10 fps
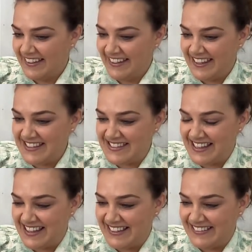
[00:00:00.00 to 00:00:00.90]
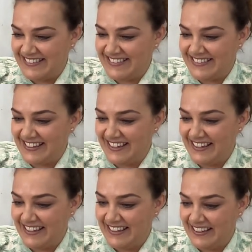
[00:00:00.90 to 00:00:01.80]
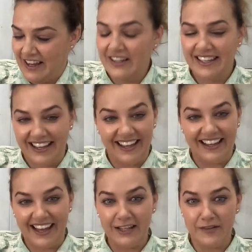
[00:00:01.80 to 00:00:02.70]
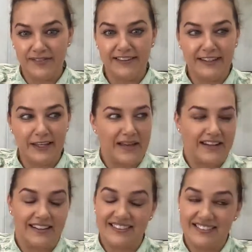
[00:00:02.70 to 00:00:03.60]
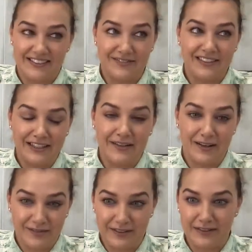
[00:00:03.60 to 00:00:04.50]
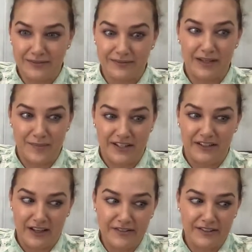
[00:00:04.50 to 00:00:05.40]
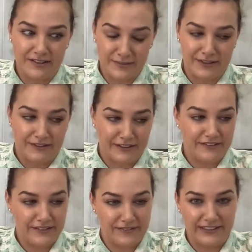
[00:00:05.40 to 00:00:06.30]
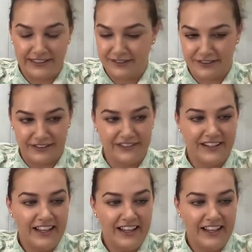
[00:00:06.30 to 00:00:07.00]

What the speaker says: he said, oh, yeah, how are you feeling about it? And I said, I feel a bit nervous, to be honest. I really do.